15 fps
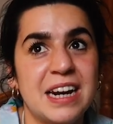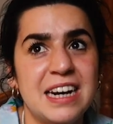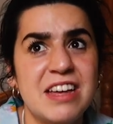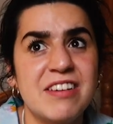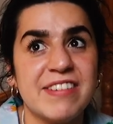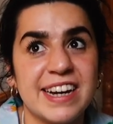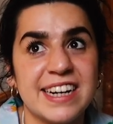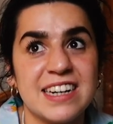
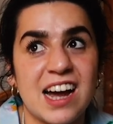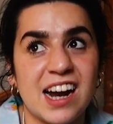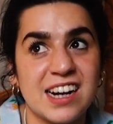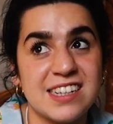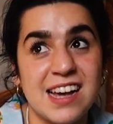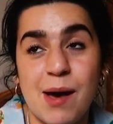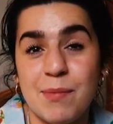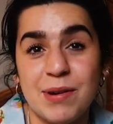living like
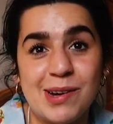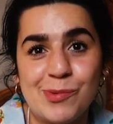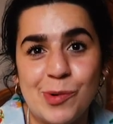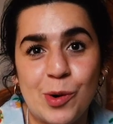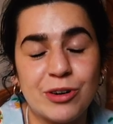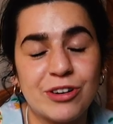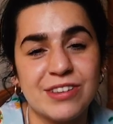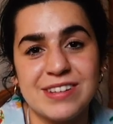a 10-minute
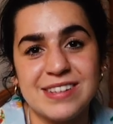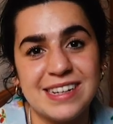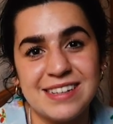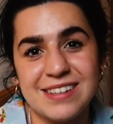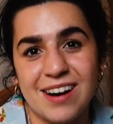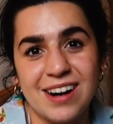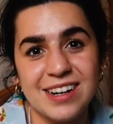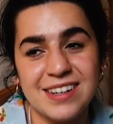walk to the
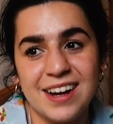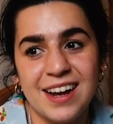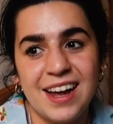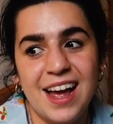seaside,